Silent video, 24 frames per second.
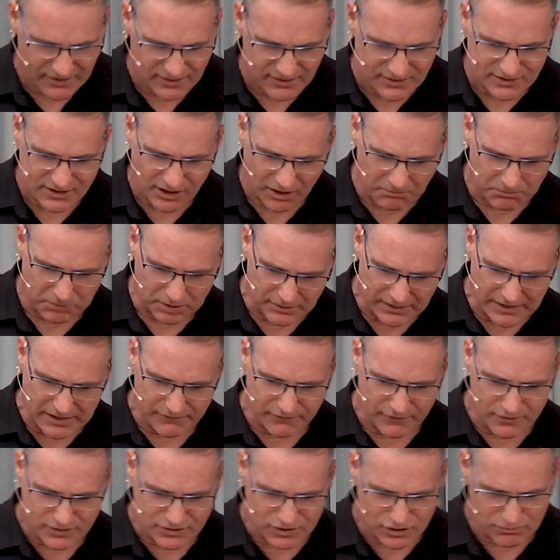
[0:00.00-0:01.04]
some
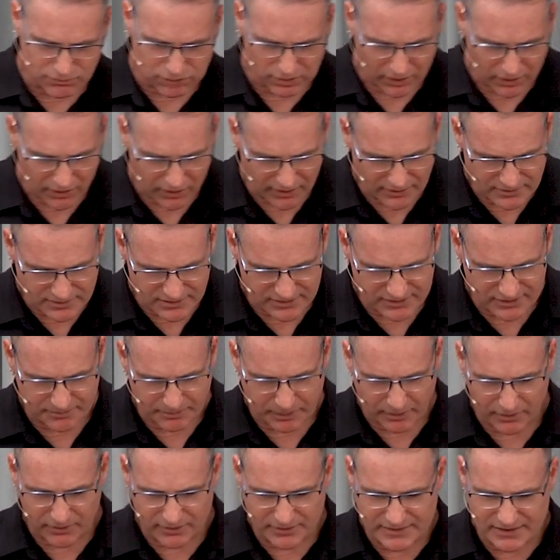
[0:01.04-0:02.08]
believers who belonged to the
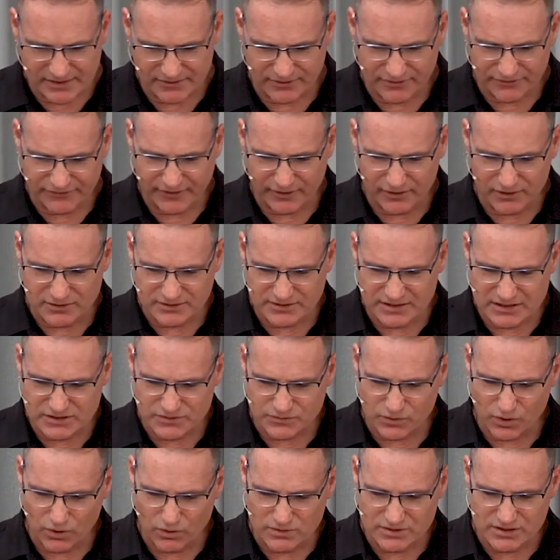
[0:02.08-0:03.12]
party of the Pharisees
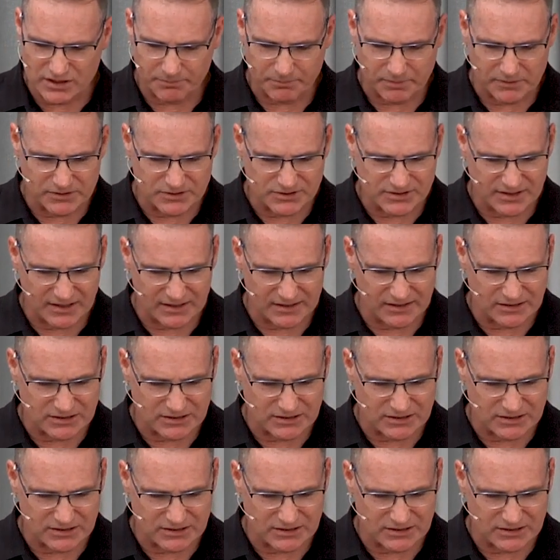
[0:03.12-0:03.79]
rose up and said,